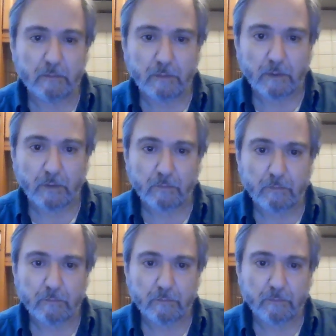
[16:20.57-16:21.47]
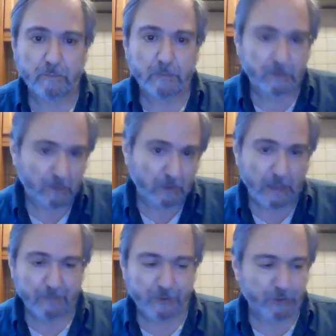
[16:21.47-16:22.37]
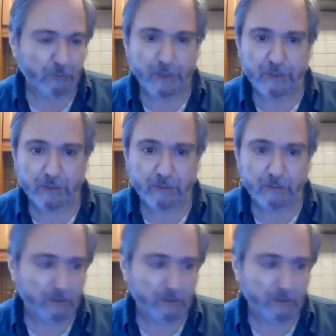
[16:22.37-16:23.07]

you know, the climate situation,